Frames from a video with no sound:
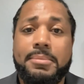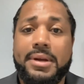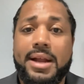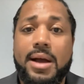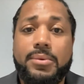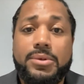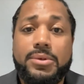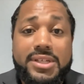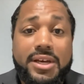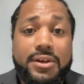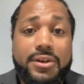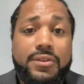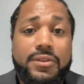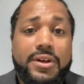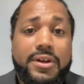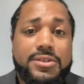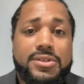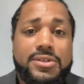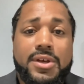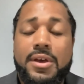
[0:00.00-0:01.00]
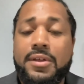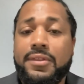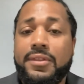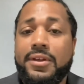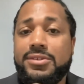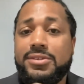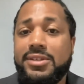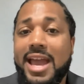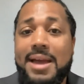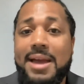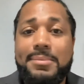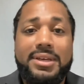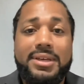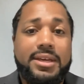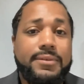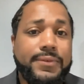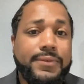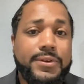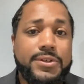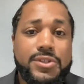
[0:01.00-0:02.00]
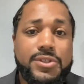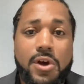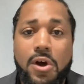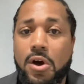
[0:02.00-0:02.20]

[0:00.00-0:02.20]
But I will tell you, there's there's Gabby Giffords